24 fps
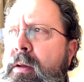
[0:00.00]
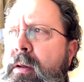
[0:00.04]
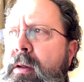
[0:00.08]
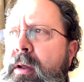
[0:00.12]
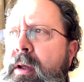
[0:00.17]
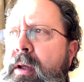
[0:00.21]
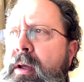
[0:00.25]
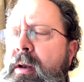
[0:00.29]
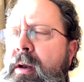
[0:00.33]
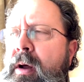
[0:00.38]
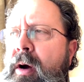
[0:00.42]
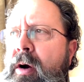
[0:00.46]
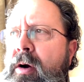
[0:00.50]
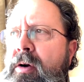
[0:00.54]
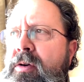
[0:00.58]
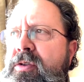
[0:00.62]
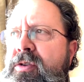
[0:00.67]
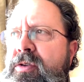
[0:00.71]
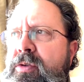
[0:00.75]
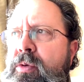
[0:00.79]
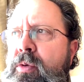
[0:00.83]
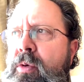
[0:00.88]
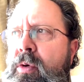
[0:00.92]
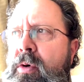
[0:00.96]
In our
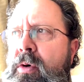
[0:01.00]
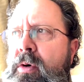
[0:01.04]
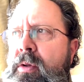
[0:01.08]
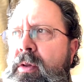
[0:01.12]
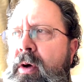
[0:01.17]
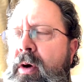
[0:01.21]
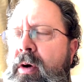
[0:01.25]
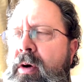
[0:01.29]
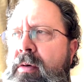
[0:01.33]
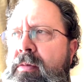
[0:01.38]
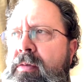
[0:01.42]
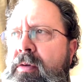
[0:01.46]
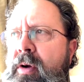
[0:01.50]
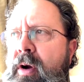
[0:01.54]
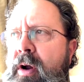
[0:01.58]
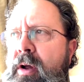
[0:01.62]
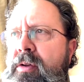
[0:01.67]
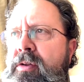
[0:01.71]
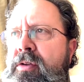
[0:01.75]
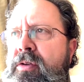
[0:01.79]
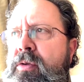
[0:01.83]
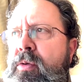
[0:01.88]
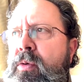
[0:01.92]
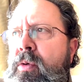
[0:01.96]
school, in the Heart of
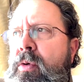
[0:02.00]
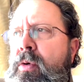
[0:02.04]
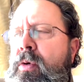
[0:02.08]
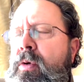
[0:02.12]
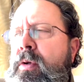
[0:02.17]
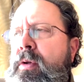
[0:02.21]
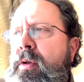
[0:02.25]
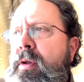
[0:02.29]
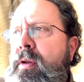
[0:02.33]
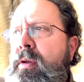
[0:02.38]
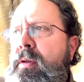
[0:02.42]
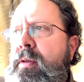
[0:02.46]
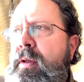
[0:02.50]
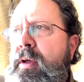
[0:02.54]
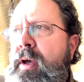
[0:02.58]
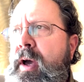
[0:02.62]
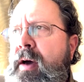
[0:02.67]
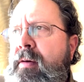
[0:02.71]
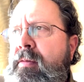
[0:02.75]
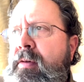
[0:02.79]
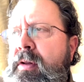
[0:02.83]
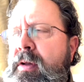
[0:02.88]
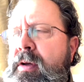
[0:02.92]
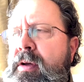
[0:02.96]
Christ School and in the
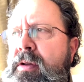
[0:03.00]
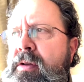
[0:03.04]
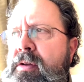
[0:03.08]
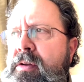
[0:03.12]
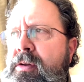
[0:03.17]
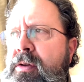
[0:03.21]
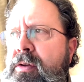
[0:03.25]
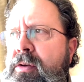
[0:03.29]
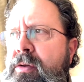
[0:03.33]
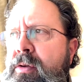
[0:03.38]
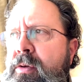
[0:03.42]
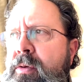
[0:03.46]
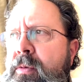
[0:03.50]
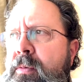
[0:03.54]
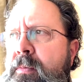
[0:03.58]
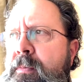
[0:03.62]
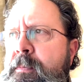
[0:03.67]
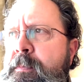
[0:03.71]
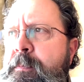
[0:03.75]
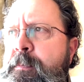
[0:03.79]
Avila Institute,